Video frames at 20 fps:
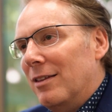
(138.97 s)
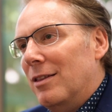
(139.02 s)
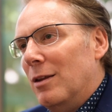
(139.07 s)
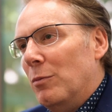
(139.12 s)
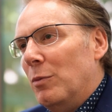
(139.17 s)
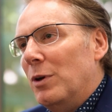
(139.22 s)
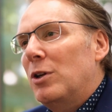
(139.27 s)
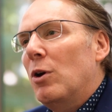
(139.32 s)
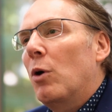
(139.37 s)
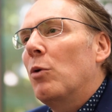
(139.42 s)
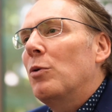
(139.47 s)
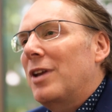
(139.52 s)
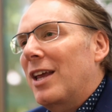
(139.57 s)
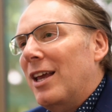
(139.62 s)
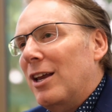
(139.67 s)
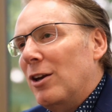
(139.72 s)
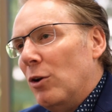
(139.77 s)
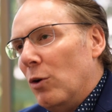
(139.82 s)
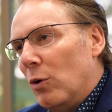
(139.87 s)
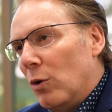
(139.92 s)
that we don't
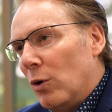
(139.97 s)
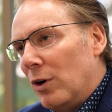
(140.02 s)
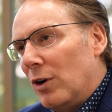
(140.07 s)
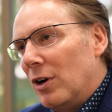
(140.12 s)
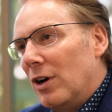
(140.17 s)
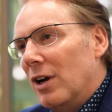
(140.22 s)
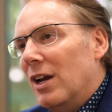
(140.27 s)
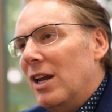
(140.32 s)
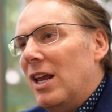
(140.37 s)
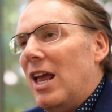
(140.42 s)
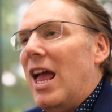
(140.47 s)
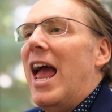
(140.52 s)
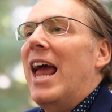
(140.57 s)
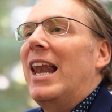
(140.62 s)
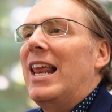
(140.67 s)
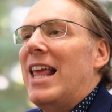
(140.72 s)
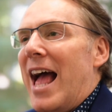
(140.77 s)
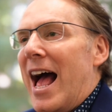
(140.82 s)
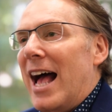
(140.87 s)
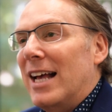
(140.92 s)
ignore
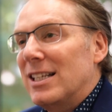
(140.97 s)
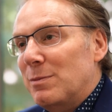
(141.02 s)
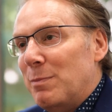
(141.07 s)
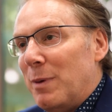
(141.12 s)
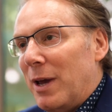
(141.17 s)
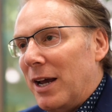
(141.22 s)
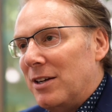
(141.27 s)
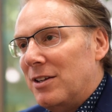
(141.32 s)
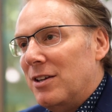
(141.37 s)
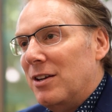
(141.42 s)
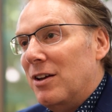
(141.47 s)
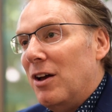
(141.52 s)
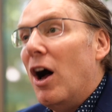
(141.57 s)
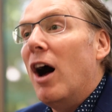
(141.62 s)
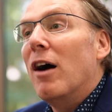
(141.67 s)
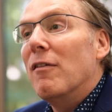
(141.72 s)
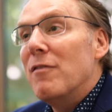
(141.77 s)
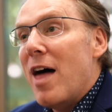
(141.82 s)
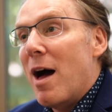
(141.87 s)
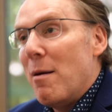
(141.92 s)
any aspect
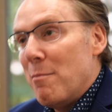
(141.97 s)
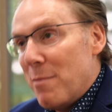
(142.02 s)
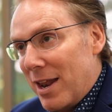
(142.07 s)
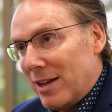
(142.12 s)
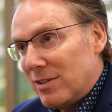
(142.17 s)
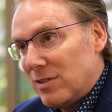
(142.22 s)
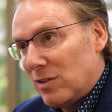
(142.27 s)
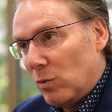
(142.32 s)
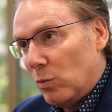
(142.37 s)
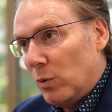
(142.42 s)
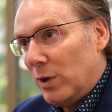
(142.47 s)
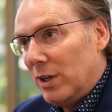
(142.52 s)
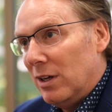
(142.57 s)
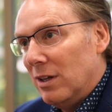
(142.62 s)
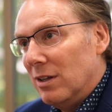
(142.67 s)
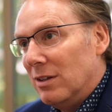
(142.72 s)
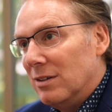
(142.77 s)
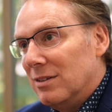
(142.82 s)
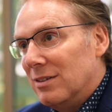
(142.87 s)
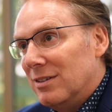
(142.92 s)
of that medicine wheel.
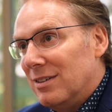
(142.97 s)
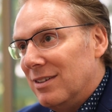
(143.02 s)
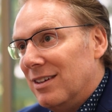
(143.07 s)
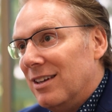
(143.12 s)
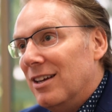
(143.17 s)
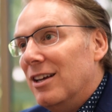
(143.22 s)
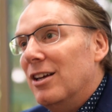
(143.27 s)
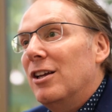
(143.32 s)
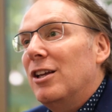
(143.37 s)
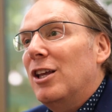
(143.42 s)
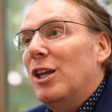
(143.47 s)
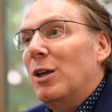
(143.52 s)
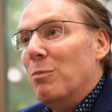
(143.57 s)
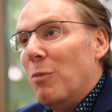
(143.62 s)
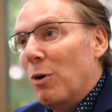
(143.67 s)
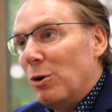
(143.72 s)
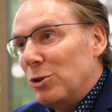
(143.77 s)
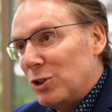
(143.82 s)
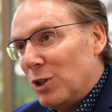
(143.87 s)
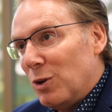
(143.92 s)

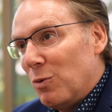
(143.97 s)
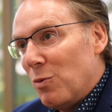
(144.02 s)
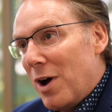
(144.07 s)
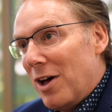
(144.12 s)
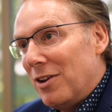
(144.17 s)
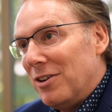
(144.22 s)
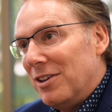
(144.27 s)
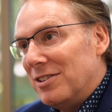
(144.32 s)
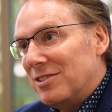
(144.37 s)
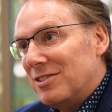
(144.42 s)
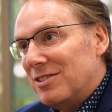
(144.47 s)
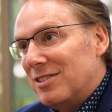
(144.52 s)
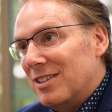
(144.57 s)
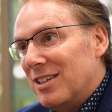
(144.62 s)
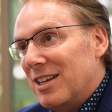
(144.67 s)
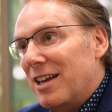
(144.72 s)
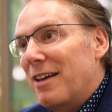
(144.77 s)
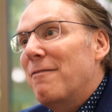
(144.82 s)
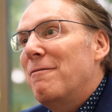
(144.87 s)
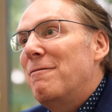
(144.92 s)
Emotional wellness,
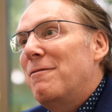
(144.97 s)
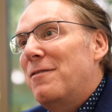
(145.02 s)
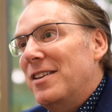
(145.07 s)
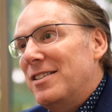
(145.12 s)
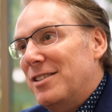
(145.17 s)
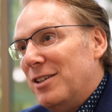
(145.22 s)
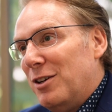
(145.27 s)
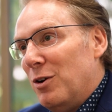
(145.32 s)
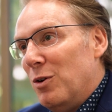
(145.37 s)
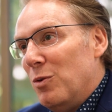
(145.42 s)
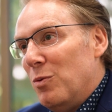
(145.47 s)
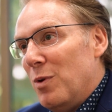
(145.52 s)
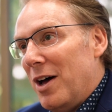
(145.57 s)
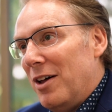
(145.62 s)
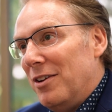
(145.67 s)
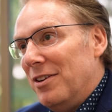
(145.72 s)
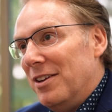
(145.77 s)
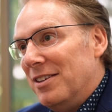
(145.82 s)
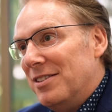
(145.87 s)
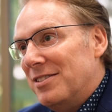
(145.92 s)
physical
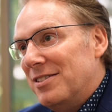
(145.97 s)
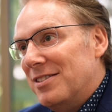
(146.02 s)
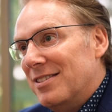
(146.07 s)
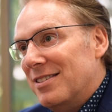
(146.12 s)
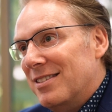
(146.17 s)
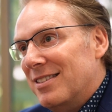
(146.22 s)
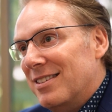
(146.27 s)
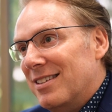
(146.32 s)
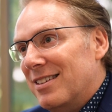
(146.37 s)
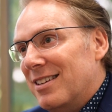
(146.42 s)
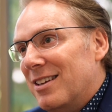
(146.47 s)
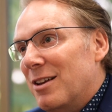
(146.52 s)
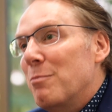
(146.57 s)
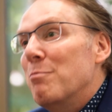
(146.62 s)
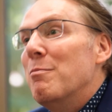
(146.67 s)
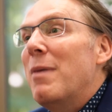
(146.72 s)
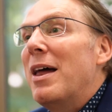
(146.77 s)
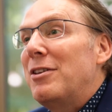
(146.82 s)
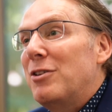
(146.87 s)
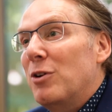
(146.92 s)
wellness,
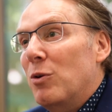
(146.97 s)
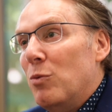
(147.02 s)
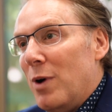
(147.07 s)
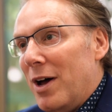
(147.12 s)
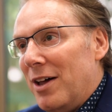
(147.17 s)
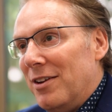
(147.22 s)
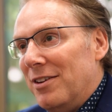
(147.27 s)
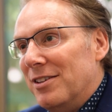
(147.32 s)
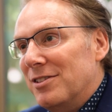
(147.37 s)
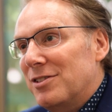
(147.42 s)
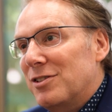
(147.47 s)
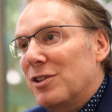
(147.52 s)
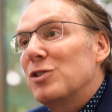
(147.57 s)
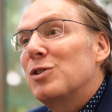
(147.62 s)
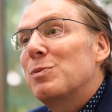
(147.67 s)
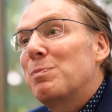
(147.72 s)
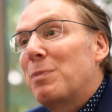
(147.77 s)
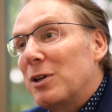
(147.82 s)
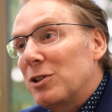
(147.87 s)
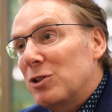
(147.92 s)
mental wellness,
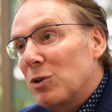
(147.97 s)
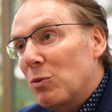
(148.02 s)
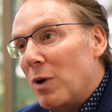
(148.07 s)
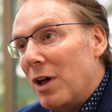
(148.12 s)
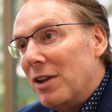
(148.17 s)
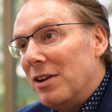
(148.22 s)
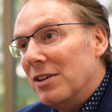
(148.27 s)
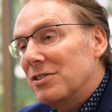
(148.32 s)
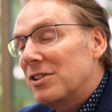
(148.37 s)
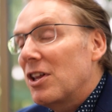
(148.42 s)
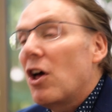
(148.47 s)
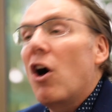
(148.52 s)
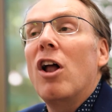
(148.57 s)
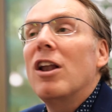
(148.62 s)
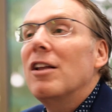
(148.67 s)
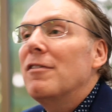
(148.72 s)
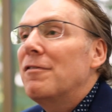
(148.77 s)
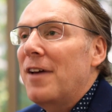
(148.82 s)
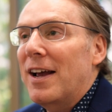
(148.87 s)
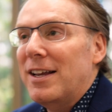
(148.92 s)
spiritual wellness, they all
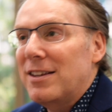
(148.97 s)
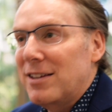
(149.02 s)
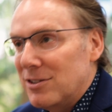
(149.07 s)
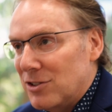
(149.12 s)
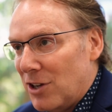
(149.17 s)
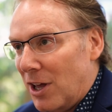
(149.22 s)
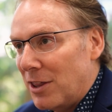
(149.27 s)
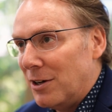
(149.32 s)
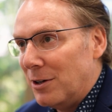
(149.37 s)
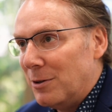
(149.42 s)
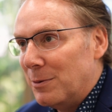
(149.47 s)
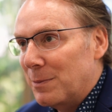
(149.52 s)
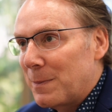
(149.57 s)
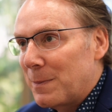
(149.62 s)
affect each other.